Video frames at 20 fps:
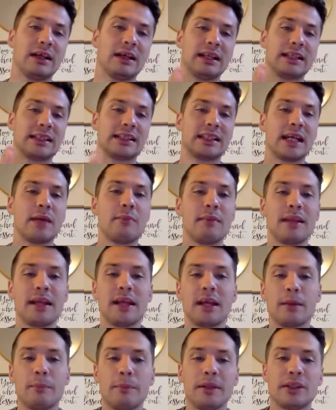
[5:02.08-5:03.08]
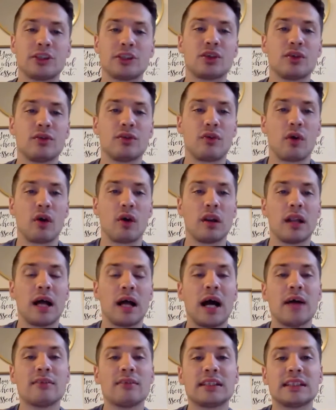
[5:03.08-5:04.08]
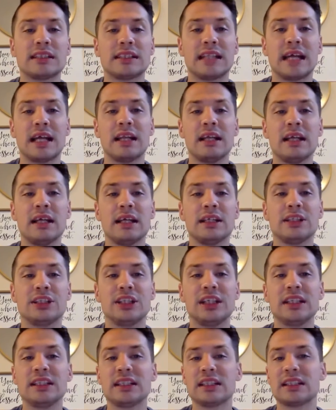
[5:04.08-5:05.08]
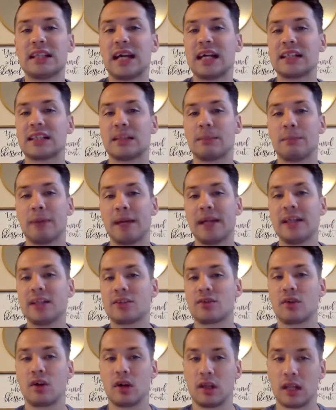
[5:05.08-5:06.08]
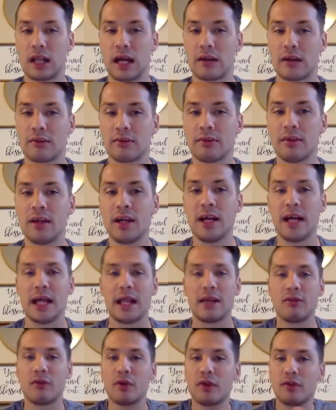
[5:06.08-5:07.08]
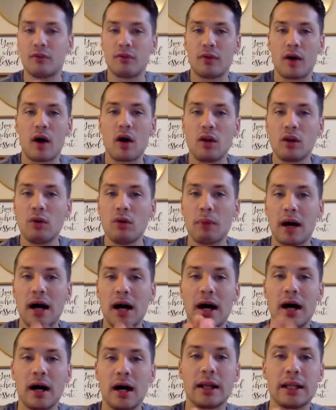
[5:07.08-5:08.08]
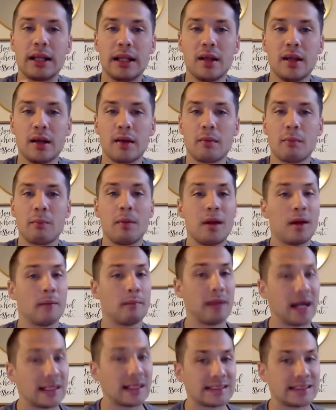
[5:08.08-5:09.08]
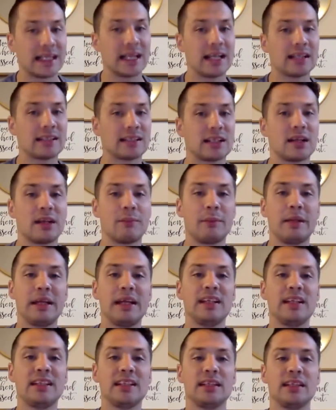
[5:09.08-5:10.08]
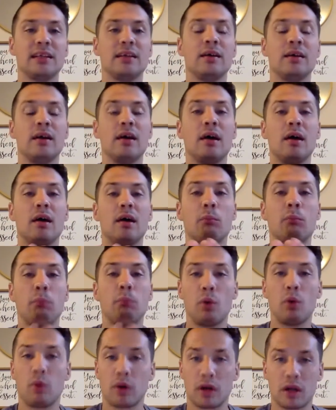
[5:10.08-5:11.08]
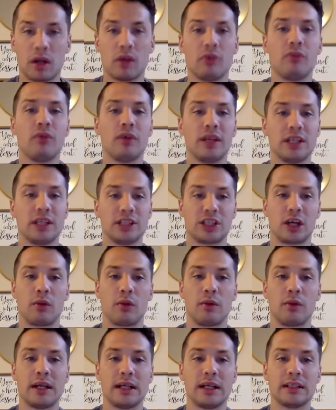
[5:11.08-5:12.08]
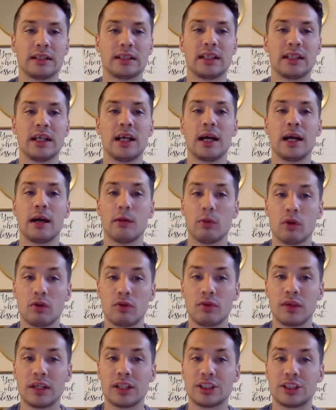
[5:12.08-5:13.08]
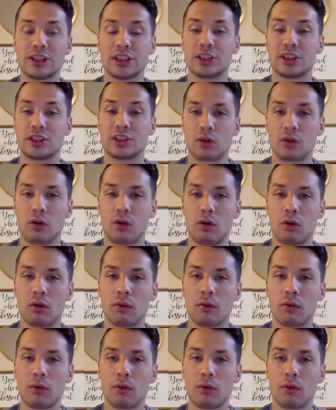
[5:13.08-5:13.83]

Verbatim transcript: the same thing can be true for our lives is that Jesus has a pace for our life. If we follow behind him, not saying it's going to be easy, but we're going to finish our race and we'll finish it strong